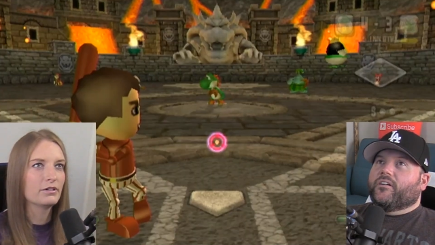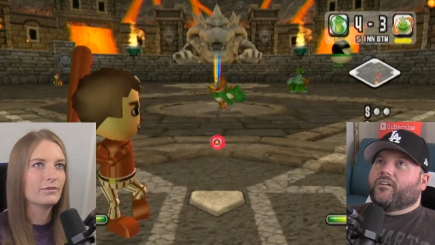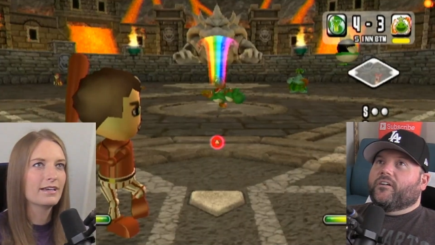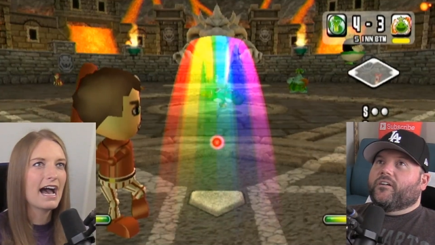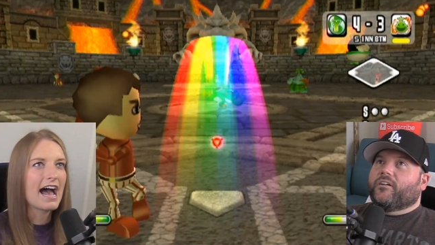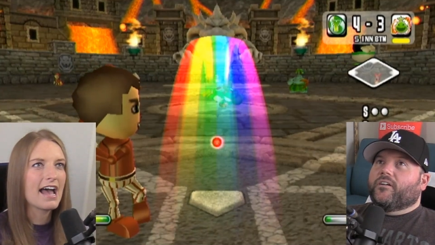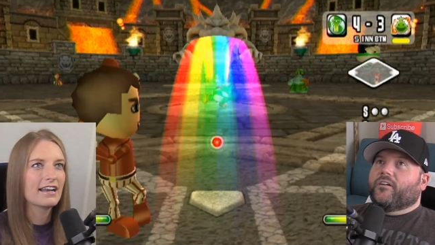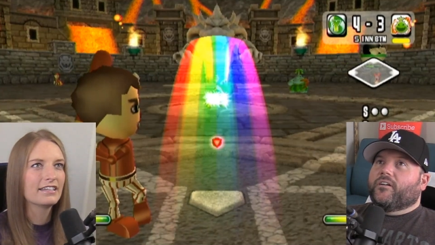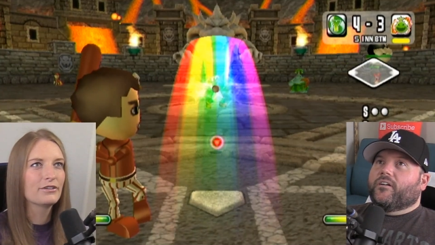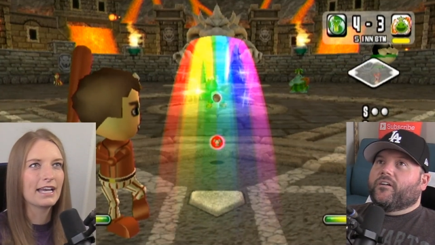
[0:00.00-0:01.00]
Speaker 1: what you got.
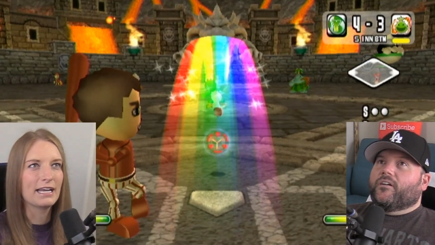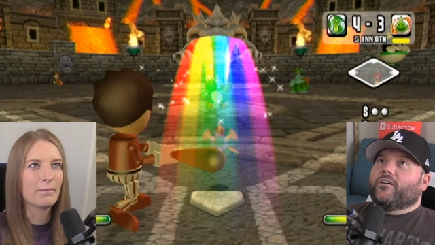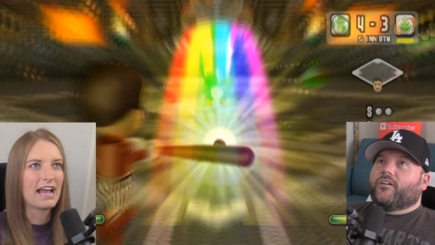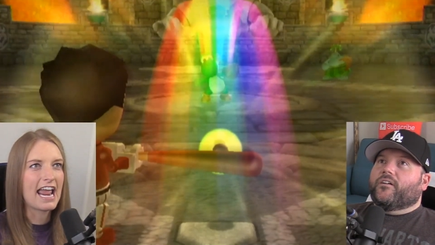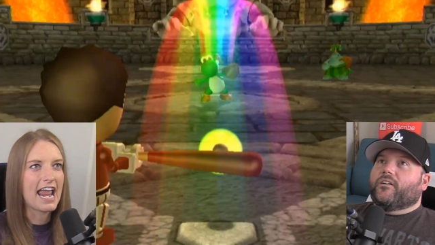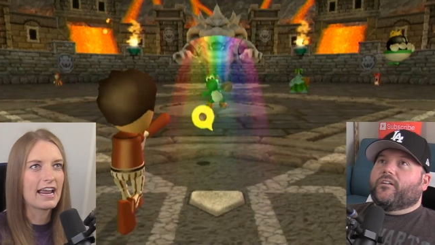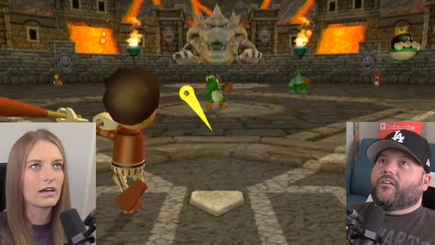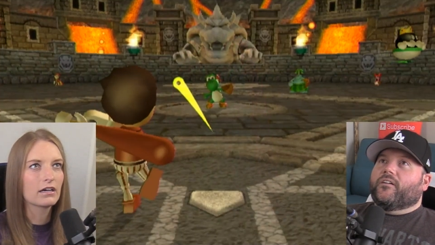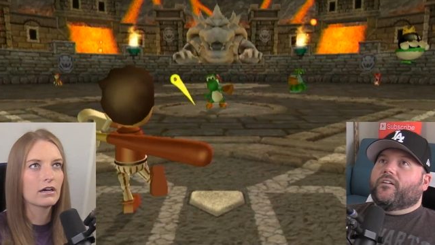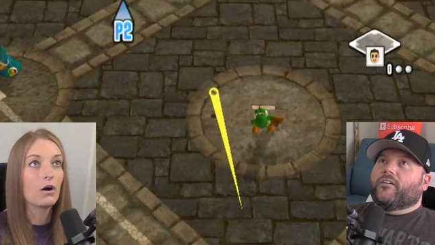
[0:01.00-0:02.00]
You can't hit my
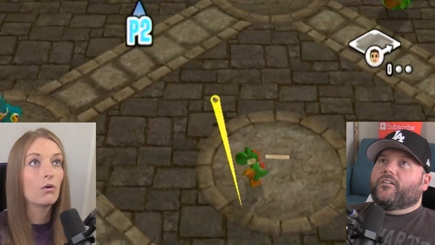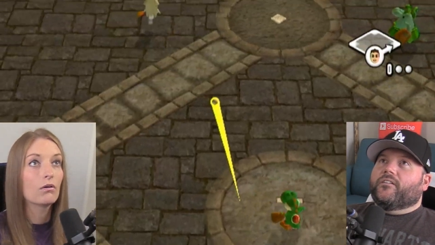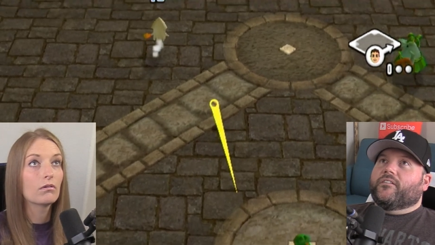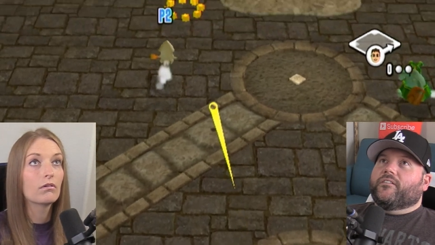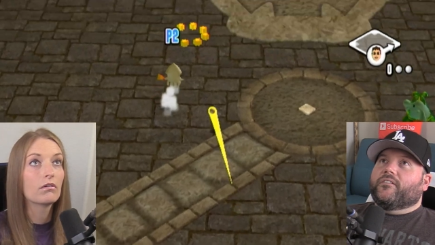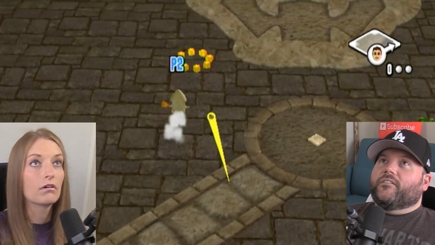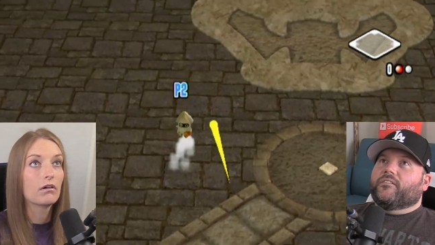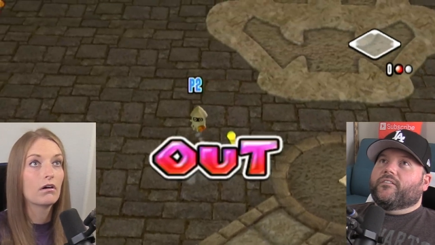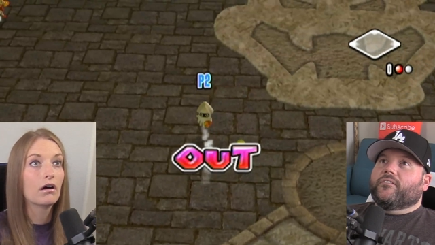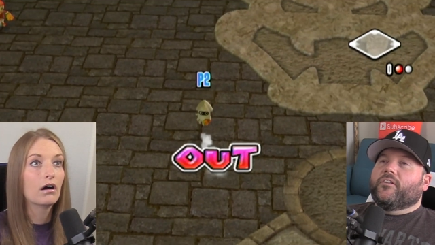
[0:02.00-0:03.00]
egg. Oh.
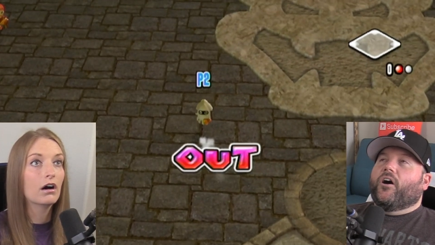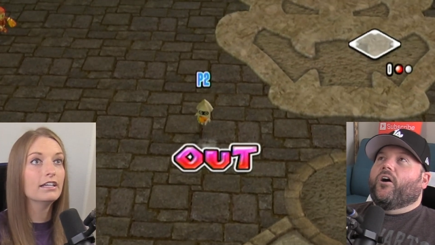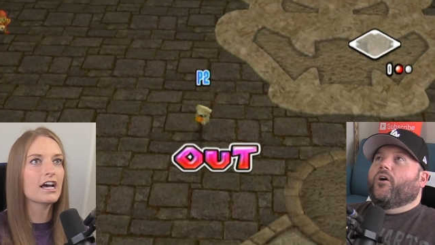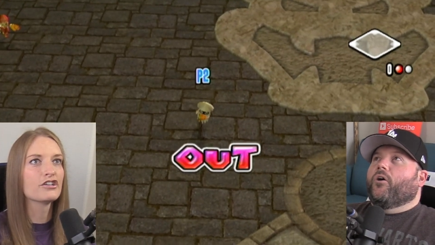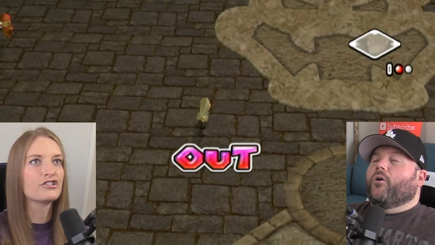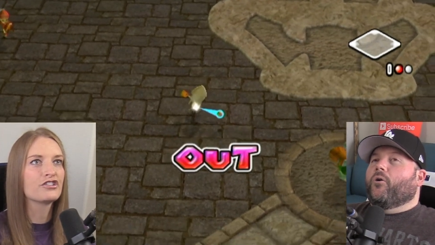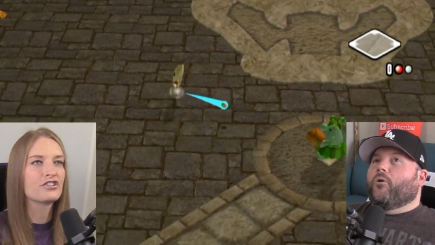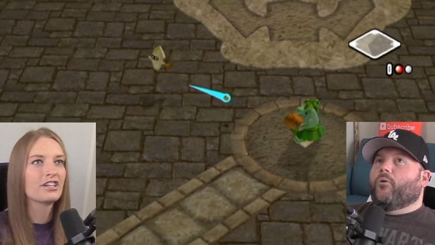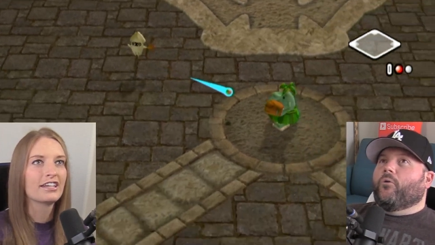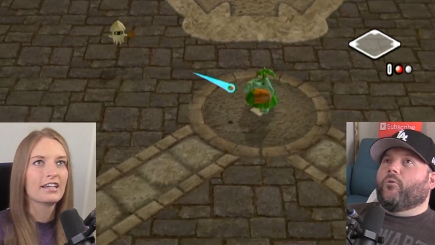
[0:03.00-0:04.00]
No.
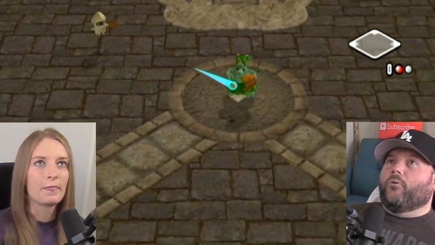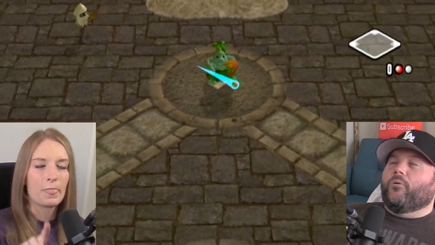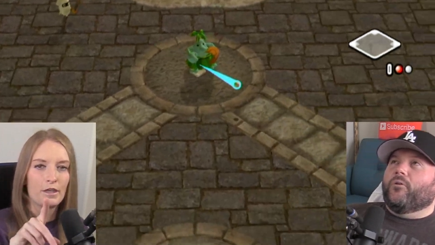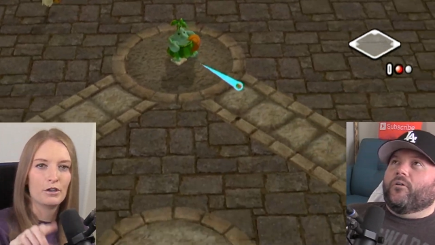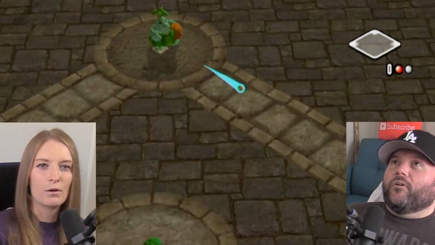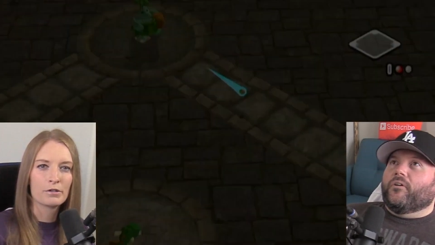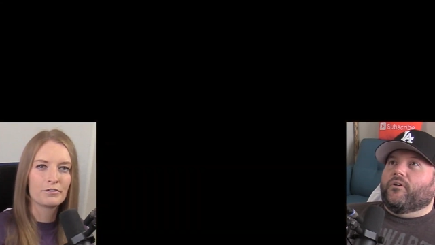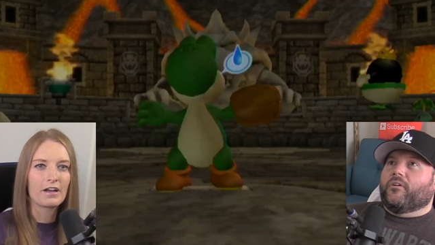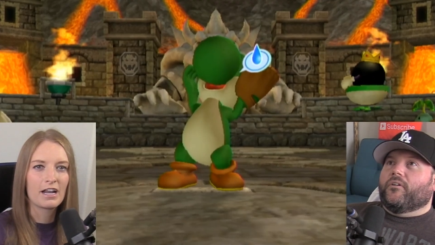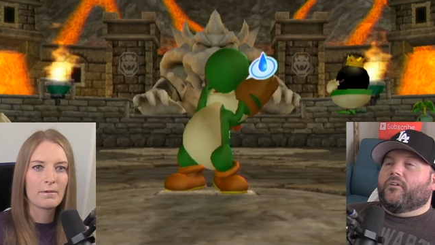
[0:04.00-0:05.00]
Yes. You
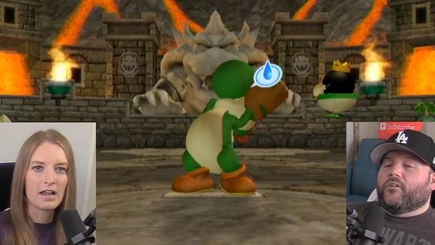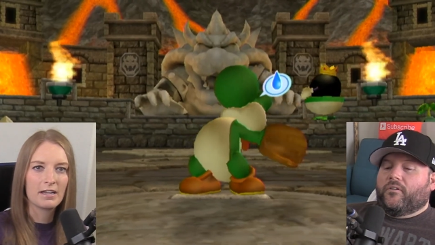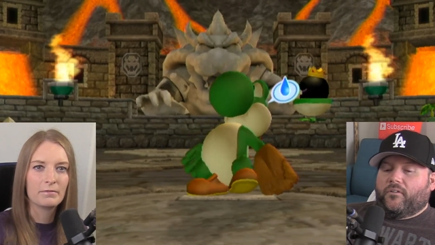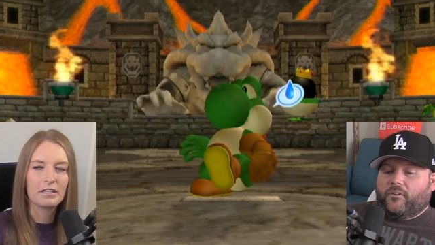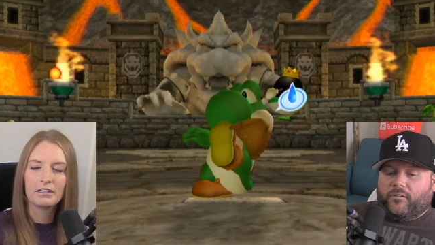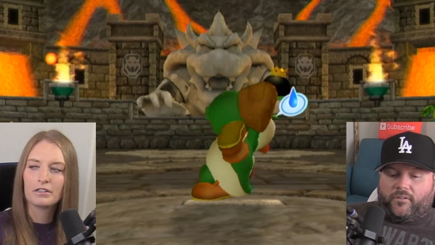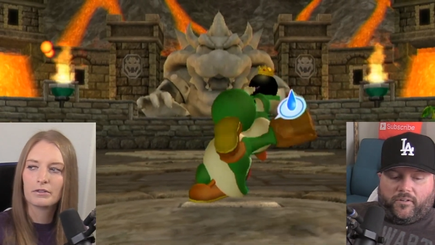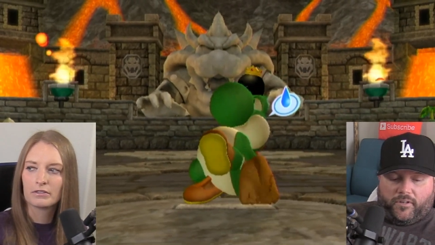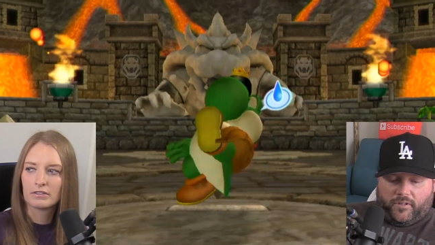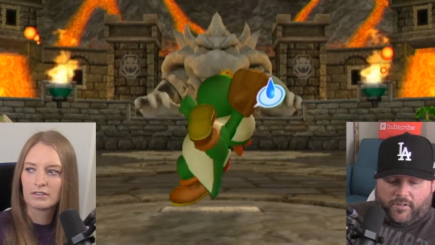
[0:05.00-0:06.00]
almost forgot about him, didn't
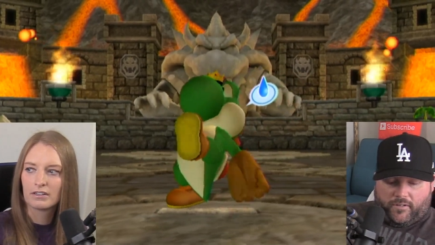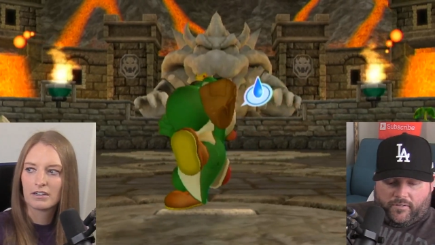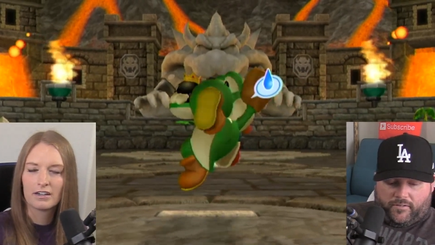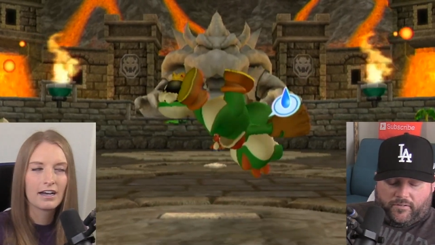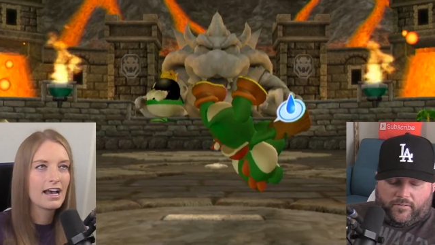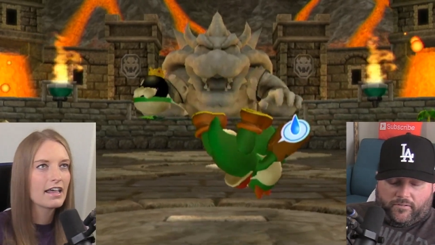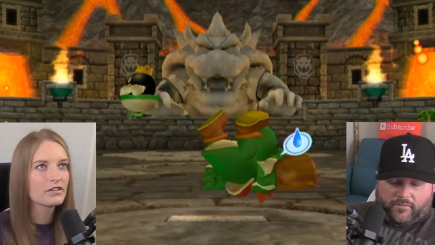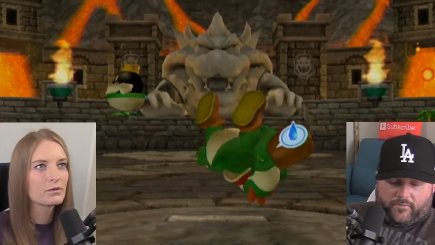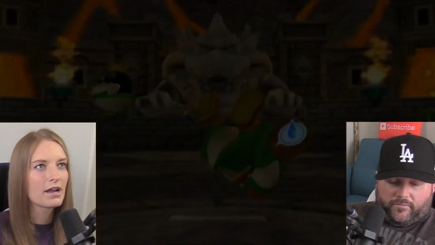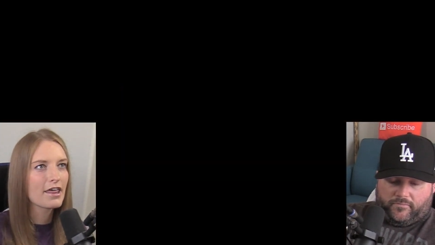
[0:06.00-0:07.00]
you? Yes. Yeah,
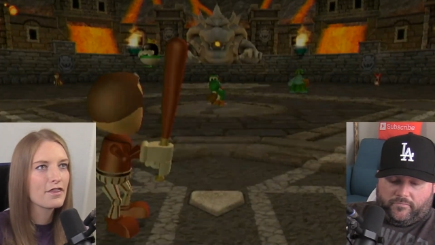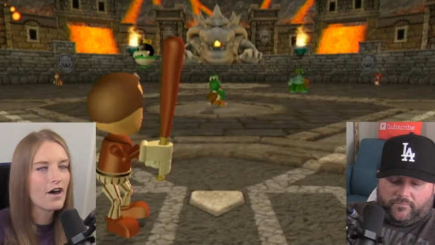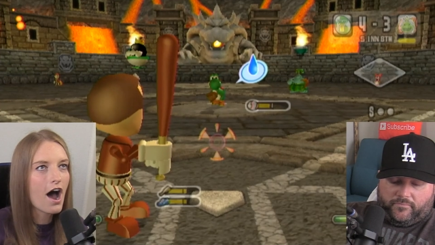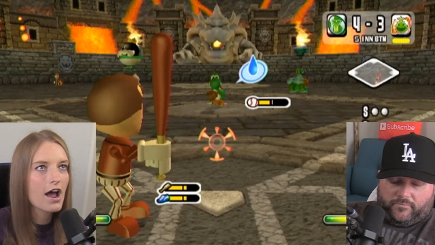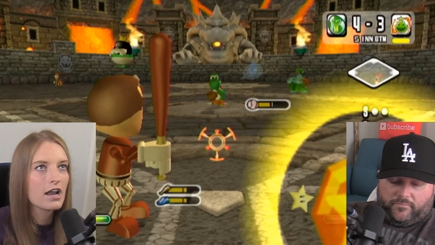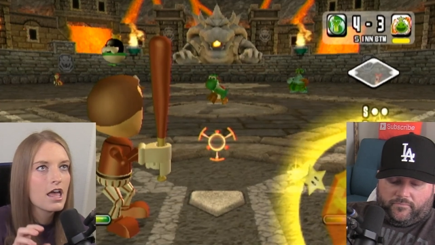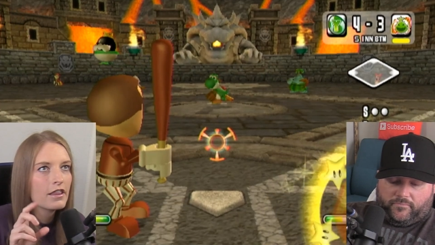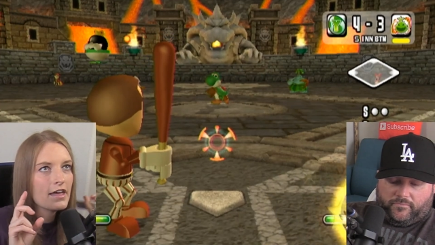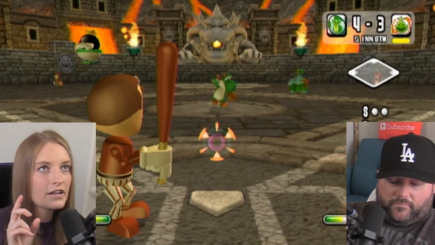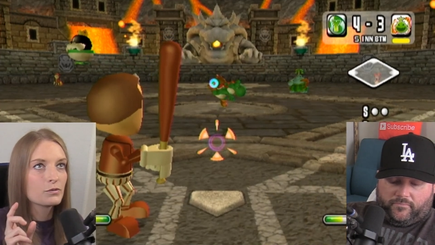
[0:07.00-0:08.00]
that's what I thought.
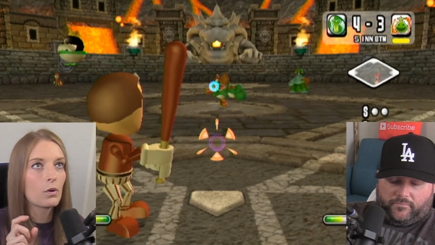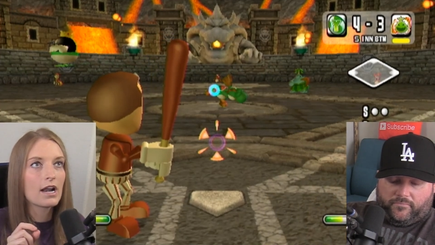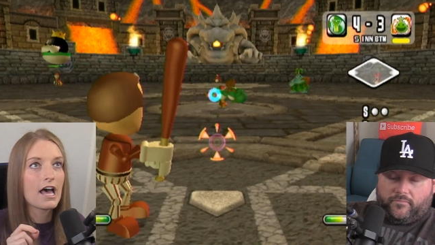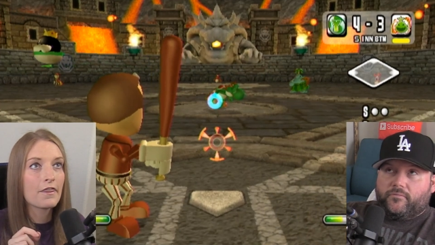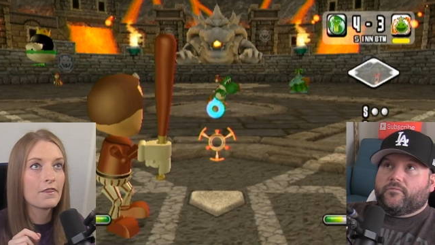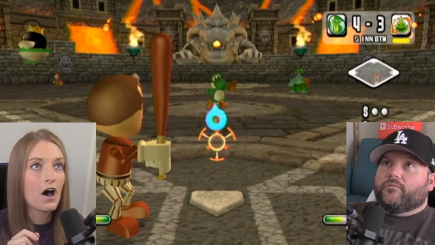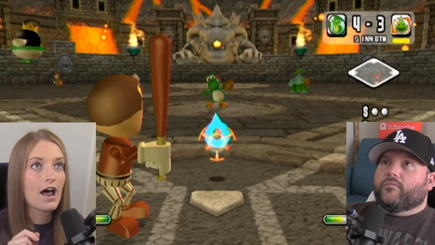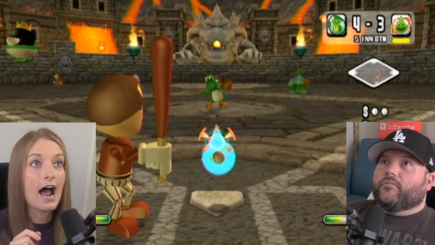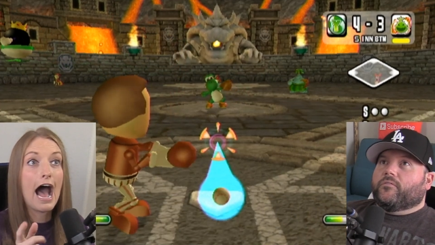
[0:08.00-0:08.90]
That's what I thought.